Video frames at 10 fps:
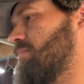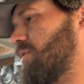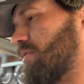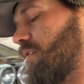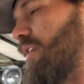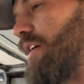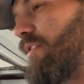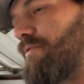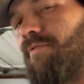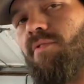took the line
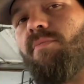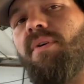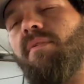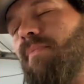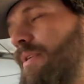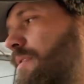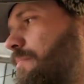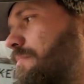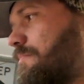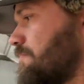off the fuel pump,
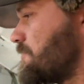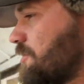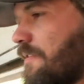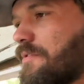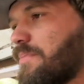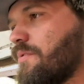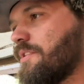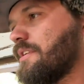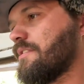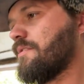shoved a bolt
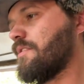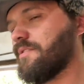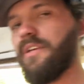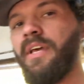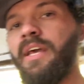in it, clogged it,